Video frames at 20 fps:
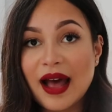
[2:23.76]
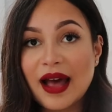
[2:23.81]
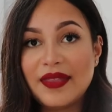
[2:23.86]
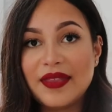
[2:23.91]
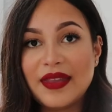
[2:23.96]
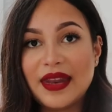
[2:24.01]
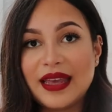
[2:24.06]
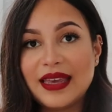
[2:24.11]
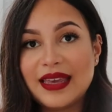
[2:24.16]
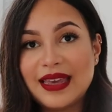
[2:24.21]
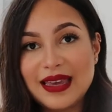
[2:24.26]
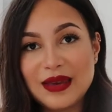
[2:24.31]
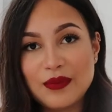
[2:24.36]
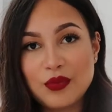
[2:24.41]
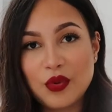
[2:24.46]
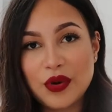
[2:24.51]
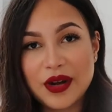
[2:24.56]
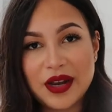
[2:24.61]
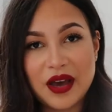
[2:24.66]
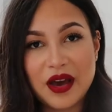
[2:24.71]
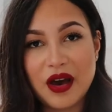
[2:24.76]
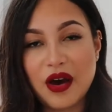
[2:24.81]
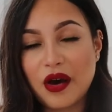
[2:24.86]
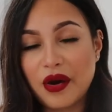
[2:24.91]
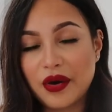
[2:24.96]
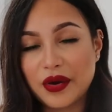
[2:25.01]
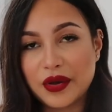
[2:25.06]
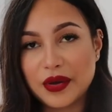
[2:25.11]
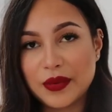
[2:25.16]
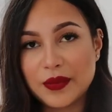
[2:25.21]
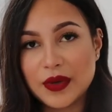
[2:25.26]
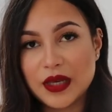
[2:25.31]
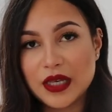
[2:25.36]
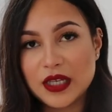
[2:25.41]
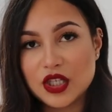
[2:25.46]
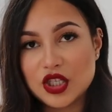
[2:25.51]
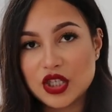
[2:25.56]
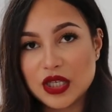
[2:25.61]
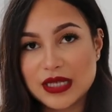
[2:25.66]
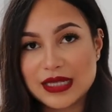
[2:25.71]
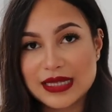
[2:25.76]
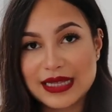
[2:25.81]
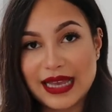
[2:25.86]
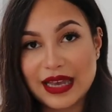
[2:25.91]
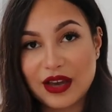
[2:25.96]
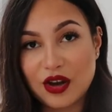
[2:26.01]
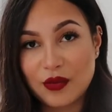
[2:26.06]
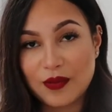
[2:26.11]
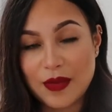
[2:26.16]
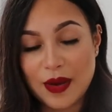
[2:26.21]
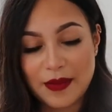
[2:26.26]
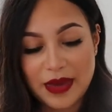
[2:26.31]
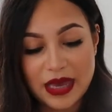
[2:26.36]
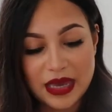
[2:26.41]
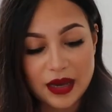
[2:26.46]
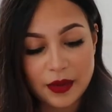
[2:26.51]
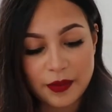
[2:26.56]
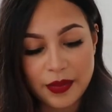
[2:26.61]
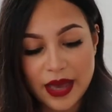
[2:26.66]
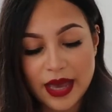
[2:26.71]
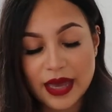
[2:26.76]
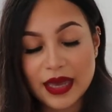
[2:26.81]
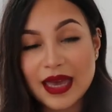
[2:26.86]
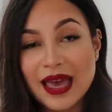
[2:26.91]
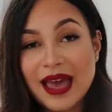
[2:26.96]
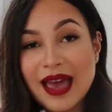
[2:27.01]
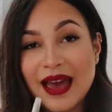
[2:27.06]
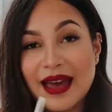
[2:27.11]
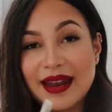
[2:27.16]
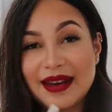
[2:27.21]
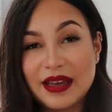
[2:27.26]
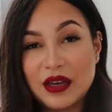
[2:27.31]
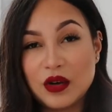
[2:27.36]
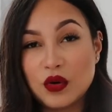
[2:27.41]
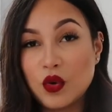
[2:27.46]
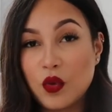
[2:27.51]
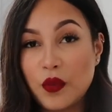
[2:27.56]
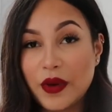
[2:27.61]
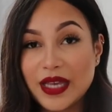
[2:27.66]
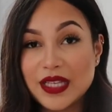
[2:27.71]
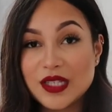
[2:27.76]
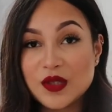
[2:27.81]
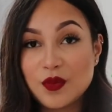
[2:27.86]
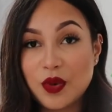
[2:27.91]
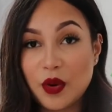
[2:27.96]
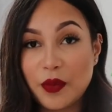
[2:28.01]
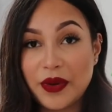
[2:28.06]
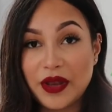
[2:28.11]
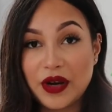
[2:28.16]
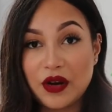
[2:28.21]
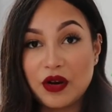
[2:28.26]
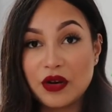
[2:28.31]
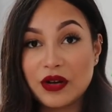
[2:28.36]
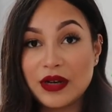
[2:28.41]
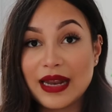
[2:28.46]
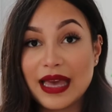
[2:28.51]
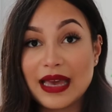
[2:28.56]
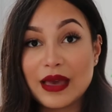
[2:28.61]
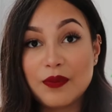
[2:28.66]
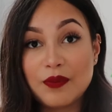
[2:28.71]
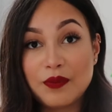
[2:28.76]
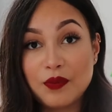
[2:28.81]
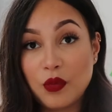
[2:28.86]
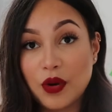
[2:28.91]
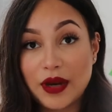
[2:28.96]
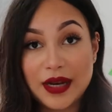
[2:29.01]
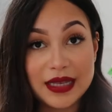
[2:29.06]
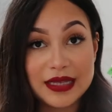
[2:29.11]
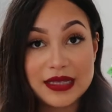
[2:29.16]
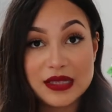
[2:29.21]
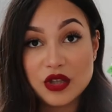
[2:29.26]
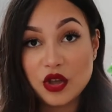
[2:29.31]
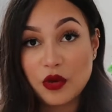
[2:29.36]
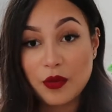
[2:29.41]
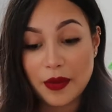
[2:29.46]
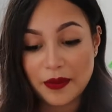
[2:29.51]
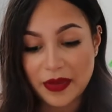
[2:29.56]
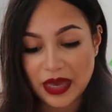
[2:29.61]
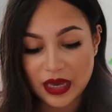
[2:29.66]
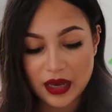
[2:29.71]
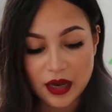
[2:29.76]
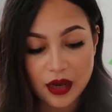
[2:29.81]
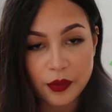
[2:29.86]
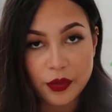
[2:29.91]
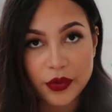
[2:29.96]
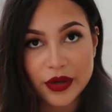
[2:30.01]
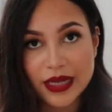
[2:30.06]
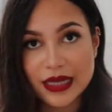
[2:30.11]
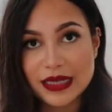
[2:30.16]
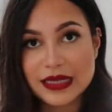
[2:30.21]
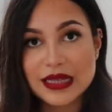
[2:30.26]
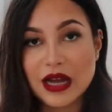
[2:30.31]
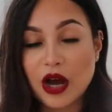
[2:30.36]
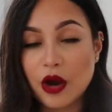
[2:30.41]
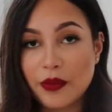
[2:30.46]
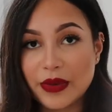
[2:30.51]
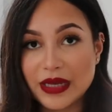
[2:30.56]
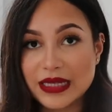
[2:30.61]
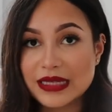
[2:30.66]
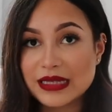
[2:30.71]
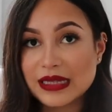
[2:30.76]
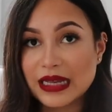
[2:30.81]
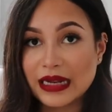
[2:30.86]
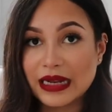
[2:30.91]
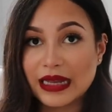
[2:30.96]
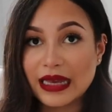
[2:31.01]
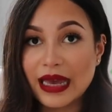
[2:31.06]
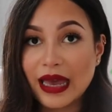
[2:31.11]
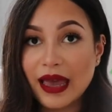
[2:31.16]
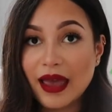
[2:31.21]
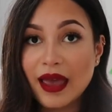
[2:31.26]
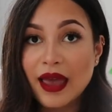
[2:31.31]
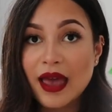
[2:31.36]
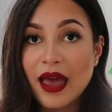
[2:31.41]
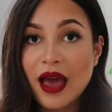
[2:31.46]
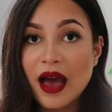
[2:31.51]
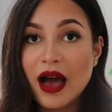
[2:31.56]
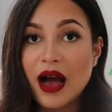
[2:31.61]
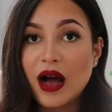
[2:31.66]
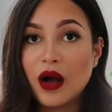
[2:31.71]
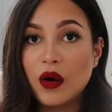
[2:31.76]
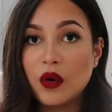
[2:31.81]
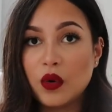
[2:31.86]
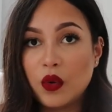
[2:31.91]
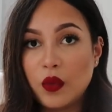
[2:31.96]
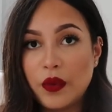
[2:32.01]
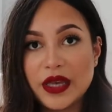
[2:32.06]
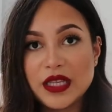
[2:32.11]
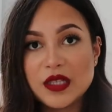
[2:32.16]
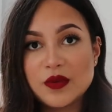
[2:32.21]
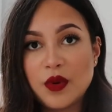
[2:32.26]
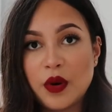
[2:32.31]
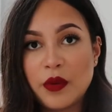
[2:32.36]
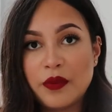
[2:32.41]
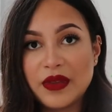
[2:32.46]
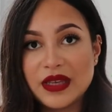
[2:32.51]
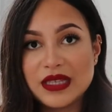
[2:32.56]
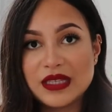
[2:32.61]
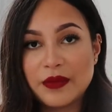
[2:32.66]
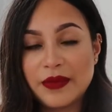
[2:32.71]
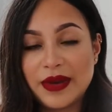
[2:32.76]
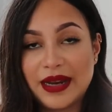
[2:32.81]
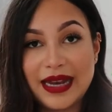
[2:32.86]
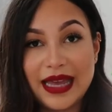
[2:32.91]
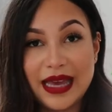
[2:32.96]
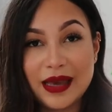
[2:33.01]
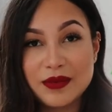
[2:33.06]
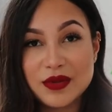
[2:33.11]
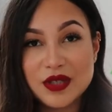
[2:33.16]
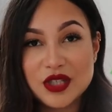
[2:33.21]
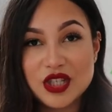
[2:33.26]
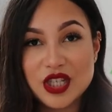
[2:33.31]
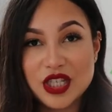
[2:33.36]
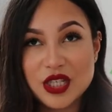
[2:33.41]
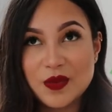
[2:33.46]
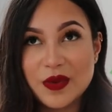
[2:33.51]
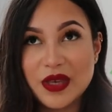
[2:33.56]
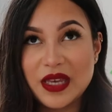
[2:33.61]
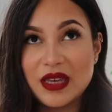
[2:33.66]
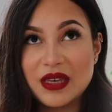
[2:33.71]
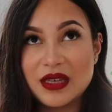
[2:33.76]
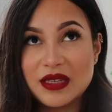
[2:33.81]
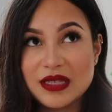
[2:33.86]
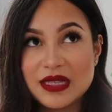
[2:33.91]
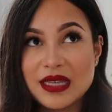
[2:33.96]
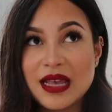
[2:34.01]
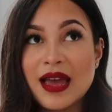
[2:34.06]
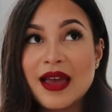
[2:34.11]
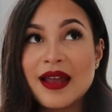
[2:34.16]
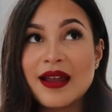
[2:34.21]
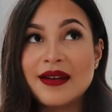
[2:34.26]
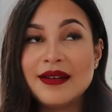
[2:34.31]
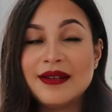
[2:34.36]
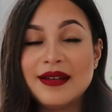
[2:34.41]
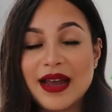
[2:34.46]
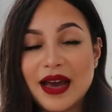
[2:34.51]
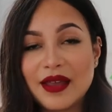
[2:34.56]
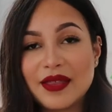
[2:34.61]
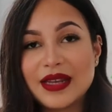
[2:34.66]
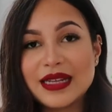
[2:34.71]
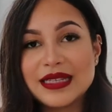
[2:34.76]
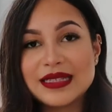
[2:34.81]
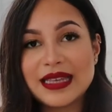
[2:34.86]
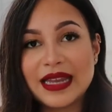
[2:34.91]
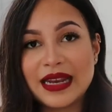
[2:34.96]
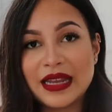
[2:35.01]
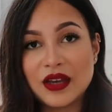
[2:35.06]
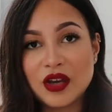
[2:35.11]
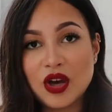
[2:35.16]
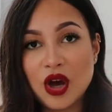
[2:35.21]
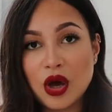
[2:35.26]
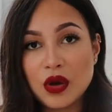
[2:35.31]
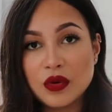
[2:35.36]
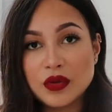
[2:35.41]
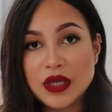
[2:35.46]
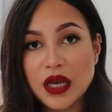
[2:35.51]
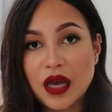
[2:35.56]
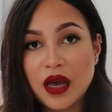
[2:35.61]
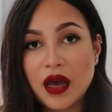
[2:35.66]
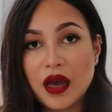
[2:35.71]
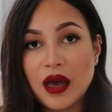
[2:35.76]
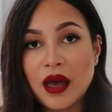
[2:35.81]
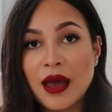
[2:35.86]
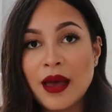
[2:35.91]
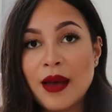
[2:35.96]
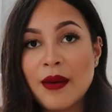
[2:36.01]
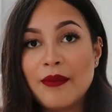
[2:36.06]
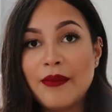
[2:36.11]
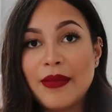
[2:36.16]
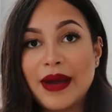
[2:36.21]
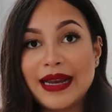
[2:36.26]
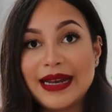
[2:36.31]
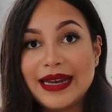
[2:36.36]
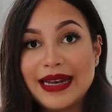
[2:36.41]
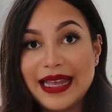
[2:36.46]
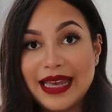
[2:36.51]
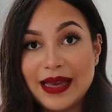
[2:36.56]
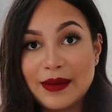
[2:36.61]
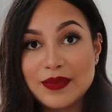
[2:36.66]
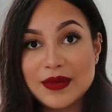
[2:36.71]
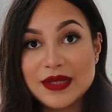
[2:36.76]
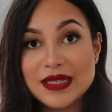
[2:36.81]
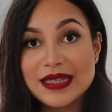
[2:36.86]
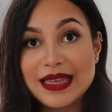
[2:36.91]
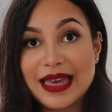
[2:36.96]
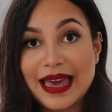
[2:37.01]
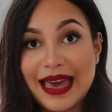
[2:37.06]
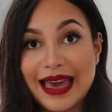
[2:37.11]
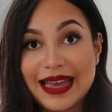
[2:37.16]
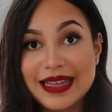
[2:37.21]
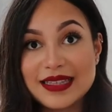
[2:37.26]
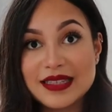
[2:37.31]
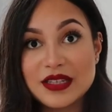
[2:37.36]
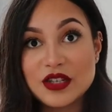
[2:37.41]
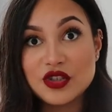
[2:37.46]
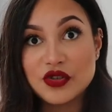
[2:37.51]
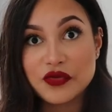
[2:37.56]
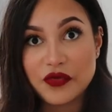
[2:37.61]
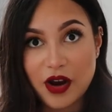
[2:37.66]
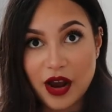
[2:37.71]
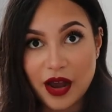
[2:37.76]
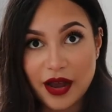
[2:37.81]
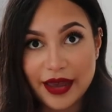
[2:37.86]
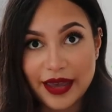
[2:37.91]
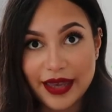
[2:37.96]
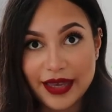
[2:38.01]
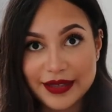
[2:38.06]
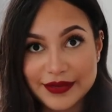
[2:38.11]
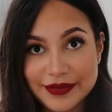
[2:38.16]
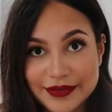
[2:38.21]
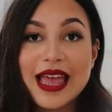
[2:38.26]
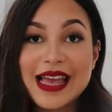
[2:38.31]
and then I keep one at home just like on my makeup bag, and I always pop it on like when I do my makeup, when I start on my skincare, I'll always pop this on my lips, just because now that it's getting colder, my lips get dry.